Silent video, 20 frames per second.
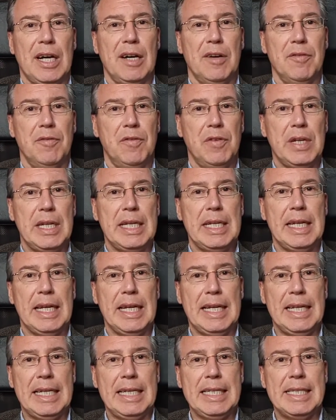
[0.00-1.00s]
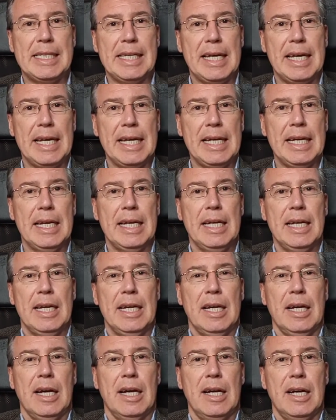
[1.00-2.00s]
VE Day,
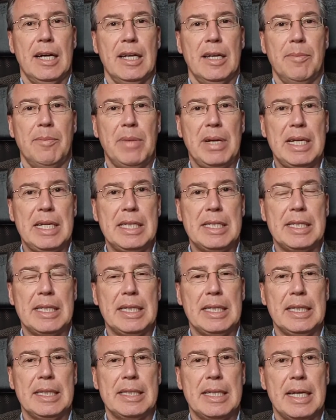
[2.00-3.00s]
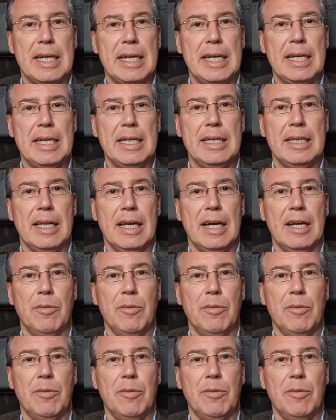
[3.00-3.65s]
an amazing day.